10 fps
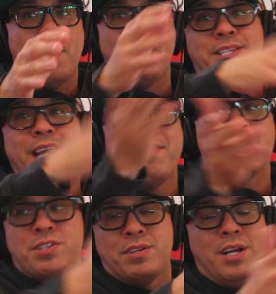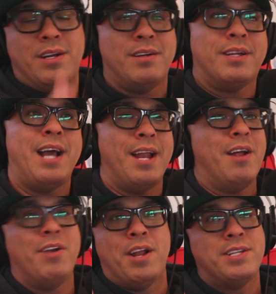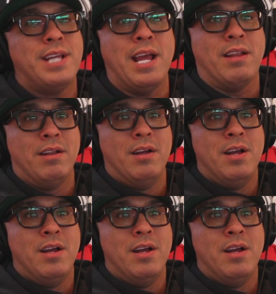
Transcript: I'm not saying there's... God, I don't know how to say it.